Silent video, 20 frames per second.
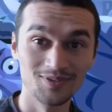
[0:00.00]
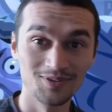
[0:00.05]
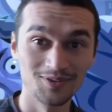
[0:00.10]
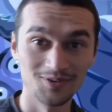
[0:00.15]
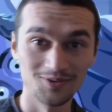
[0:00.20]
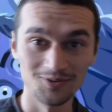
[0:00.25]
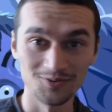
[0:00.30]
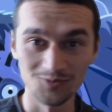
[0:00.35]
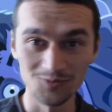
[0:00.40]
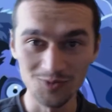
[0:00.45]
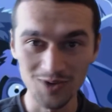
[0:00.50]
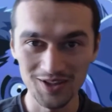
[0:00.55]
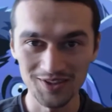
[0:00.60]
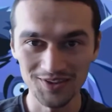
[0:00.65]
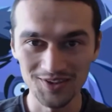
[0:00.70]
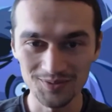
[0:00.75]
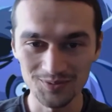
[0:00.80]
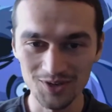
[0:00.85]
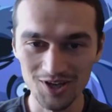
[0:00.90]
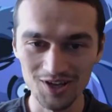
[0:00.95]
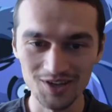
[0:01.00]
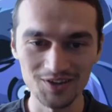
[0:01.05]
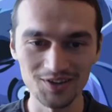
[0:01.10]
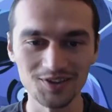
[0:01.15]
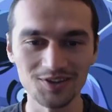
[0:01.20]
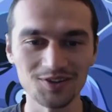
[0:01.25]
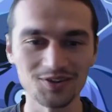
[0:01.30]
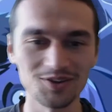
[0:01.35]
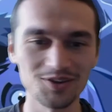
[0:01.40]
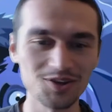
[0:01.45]
What's up
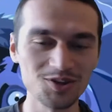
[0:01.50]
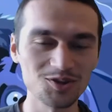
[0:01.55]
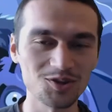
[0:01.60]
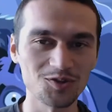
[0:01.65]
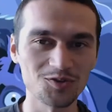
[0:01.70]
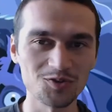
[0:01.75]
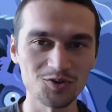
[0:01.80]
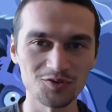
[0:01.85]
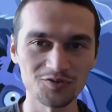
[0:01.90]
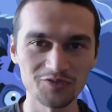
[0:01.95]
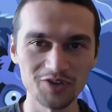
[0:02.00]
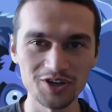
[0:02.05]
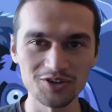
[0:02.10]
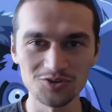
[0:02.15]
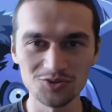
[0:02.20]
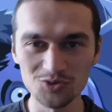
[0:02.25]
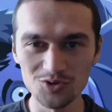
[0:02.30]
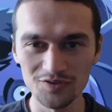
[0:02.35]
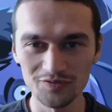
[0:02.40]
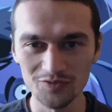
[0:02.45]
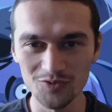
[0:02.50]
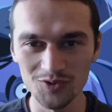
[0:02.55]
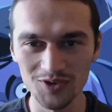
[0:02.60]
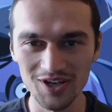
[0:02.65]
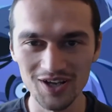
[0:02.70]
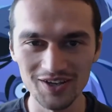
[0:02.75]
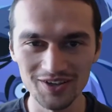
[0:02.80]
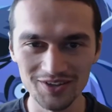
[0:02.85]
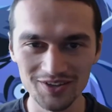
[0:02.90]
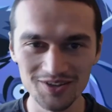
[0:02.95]
guys, it is your friend U F O
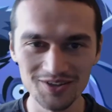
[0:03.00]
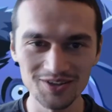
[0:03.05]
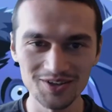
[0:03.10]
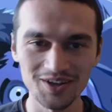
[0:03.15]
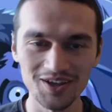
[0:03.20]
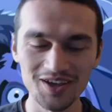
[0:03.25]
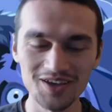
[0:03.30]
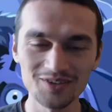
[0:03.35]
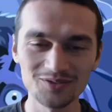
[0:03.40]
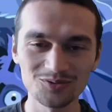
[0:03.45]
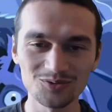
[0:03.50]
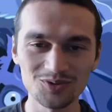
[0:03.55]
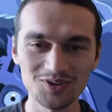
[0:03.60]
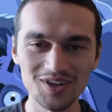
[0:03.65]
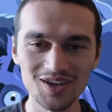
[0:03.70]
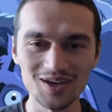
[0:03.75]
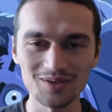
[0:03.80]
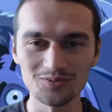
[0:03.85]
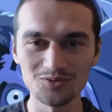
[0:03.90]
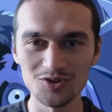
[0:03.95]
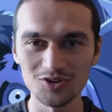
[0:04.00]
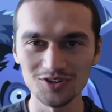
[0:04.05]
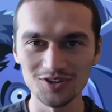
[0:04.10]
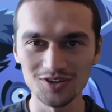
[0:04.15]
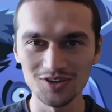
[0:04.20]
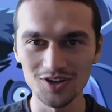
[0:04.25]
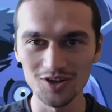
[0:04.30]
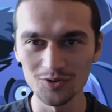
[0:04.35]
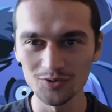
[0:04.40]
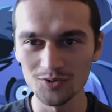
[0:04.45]
guy here, and today I'm gonna
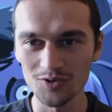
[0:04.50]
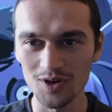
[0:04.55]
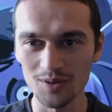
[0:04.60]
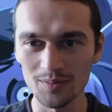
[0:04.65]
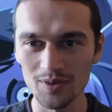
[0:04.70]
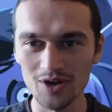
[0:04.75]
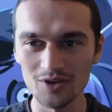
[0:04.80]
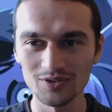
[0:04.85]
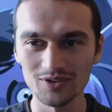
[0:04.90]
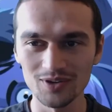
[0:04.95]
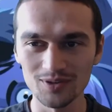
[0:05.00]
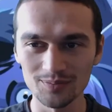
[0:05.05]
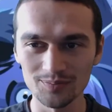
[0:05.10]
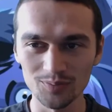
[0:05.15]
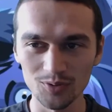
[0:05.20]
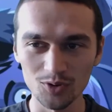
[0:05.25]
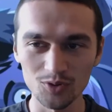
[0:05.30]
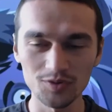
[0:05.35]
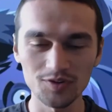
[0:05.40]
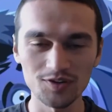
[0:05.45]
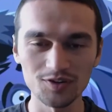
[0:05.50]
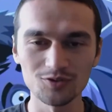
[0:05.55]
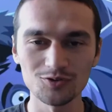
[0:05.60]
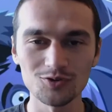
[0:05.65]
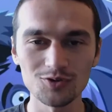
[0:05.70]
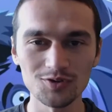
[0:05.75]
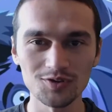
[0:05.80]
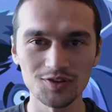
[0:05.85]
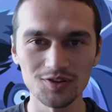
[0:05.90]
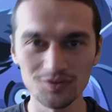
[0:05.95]
tell you about the pros and
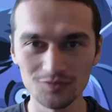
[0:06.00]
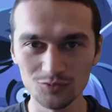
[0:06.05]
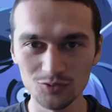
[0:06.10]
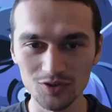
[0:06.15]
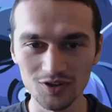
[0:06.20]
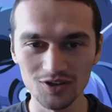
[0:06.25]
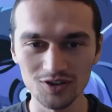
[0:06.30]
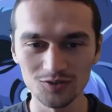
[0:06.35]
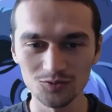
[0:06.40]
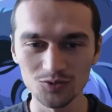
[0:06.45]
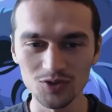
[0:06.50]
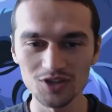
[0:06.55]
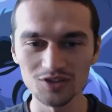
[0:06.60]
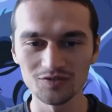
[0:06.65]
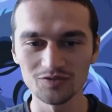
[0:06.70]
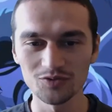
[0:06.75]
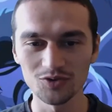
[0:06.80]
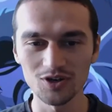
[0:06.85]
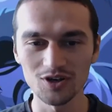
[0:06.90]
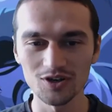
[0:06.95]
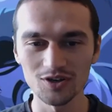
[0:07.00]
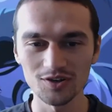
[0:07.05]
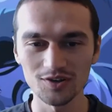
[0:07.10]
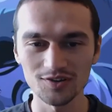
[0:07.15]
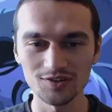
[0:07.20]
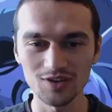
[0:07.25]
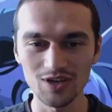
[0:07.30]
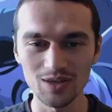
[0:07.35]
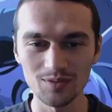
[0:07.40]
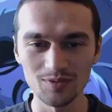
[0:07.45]
cons of doing a twenty-four hour
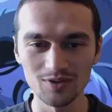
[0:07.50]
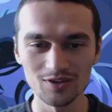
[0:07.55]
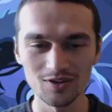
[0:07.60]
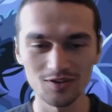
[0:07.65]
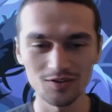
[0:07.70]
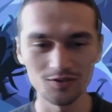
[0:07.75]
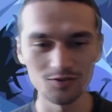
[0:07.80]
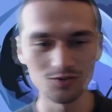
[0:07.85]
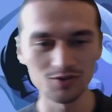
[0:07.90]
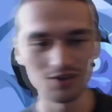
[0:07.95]
stream. And as you can